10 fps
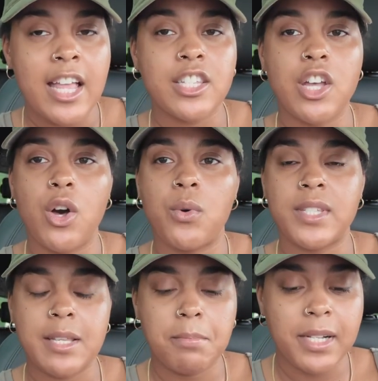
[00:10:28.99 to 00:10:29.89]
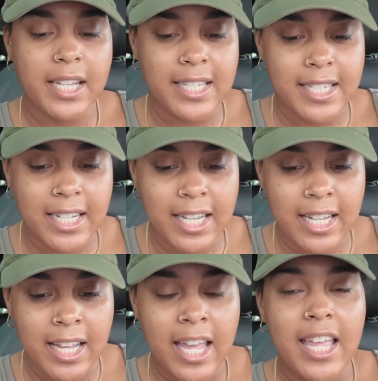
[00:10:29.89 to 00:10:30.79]
So
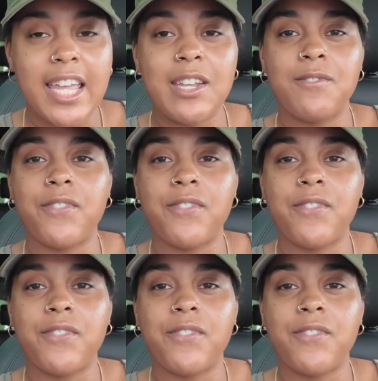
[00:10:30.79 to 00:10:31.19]
simplicity in